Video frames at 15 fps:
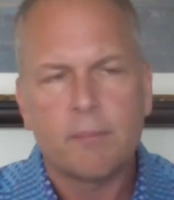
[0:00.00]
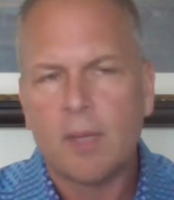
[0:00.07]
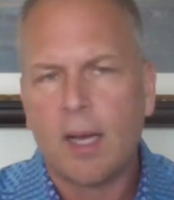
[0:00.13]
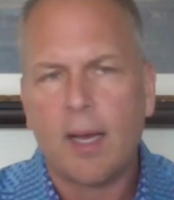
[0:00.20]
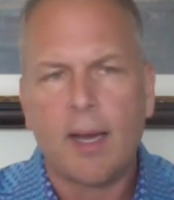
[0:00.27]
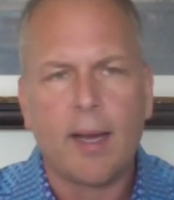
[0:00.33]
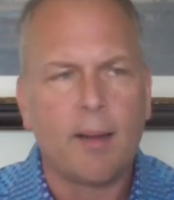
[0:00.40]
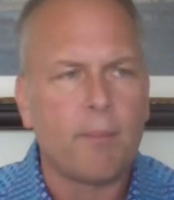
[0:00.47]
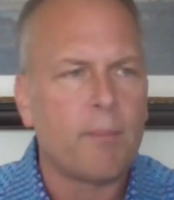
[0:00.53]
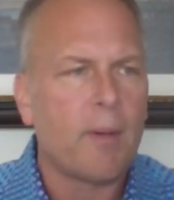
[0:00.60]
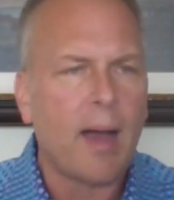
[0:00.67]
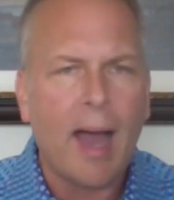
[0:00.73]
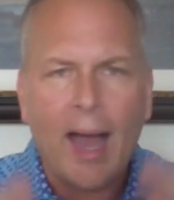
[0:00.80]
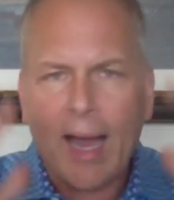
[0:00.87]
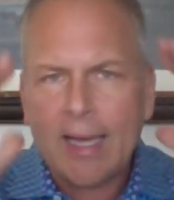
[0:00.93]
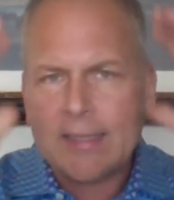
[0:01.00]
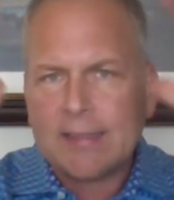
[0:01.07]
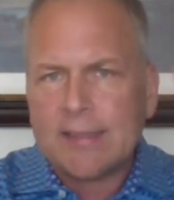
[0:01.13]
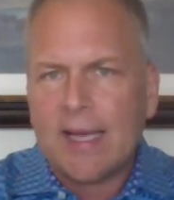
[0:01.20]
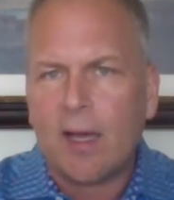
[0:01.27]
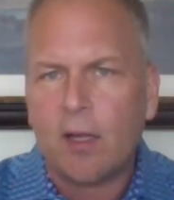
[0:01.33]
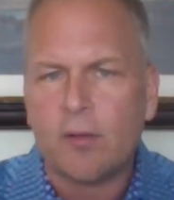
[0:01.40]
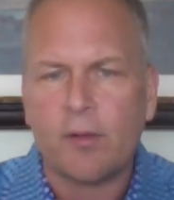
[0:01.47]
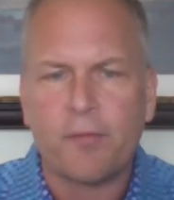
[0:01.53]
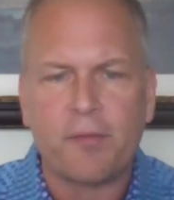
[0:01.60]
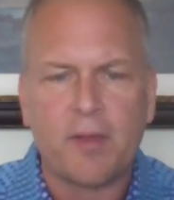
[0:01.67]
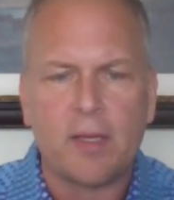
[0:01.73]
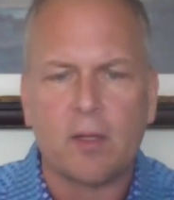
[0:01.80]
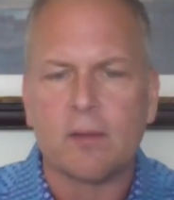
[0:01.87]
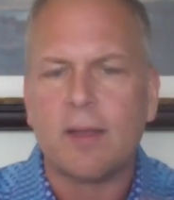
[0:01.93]
um, eyes down the
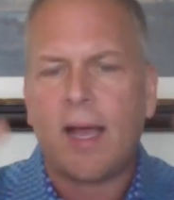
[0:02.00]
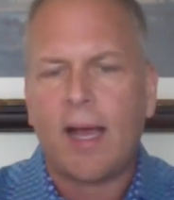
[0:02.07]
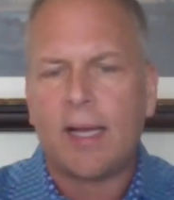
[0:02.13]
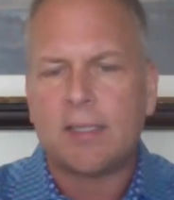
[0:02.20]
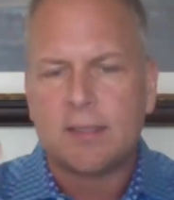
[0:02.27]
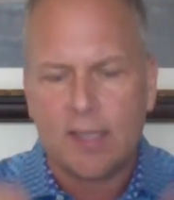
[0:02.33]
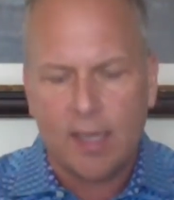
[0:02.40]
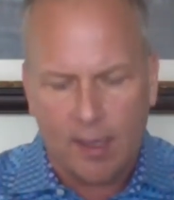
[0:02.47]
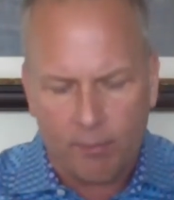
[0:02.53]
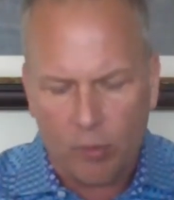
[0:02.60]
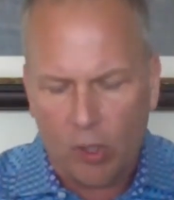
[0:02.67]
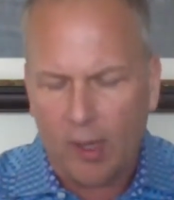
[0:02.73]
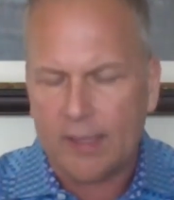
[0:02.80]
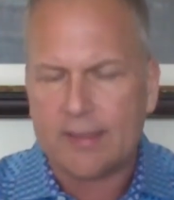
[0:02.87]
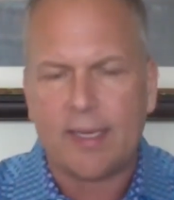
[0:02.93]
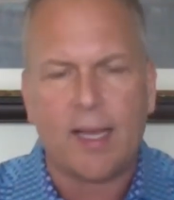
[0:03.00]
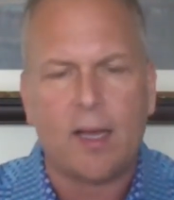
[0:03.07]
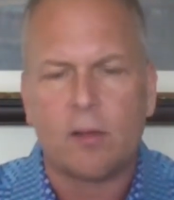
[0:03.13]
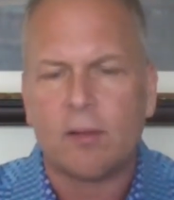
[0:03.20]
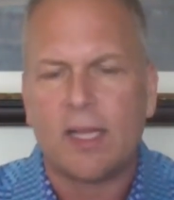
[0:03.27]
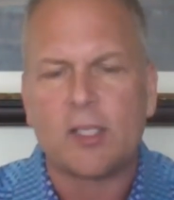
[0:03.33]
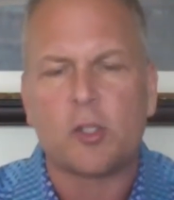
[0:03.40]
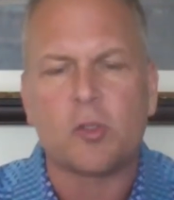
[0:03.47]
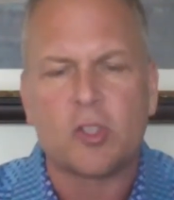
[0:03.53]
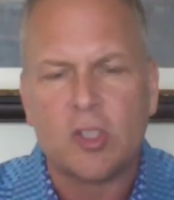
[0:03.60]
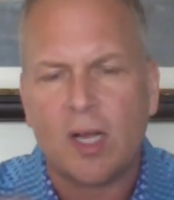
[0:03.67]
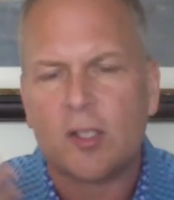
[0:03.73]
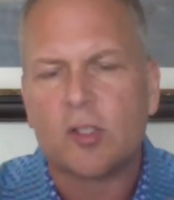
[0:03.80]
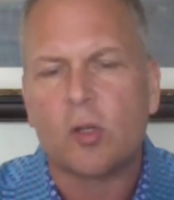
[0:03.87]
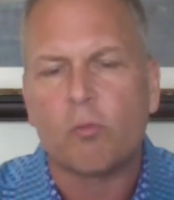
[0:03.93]
field, eyes up, not down. Like you
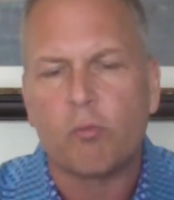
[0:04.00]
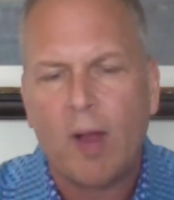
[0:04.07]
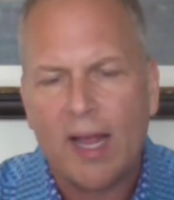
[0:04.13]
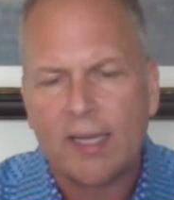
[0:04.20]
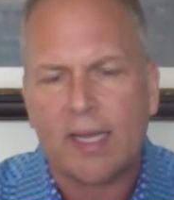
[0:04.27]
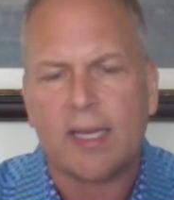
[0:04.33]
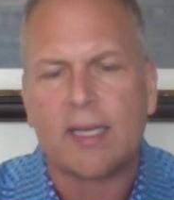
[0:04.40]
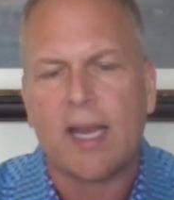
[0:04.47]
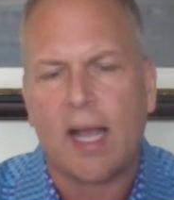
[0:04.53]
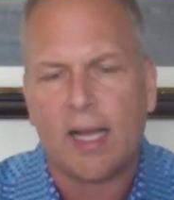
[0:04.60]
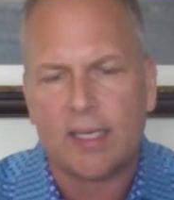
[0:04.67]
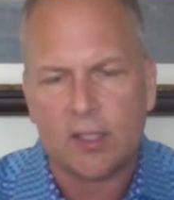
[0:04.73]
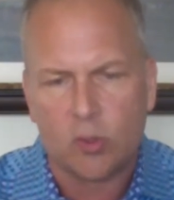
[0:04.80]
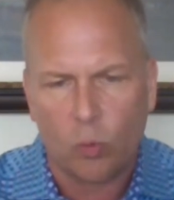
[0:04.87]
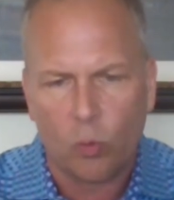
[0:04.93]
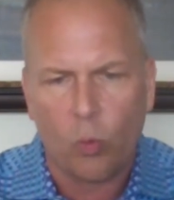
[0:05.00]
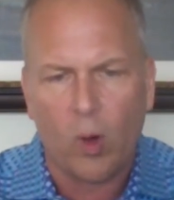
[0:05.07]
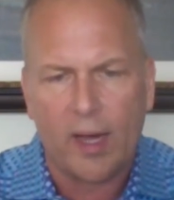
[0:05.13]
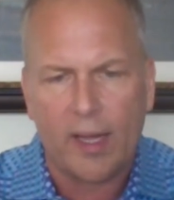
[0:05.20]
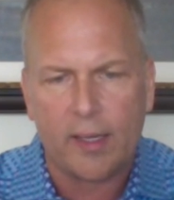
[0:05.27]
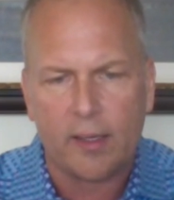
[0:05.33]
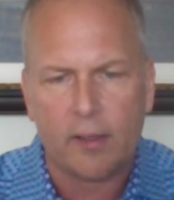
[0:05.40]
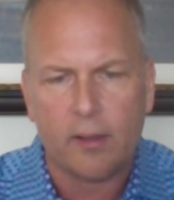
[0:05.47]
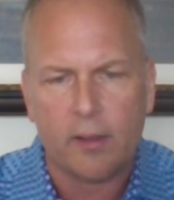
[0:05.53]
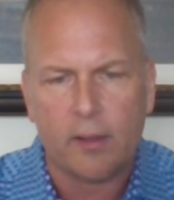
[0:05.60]
start to recognize what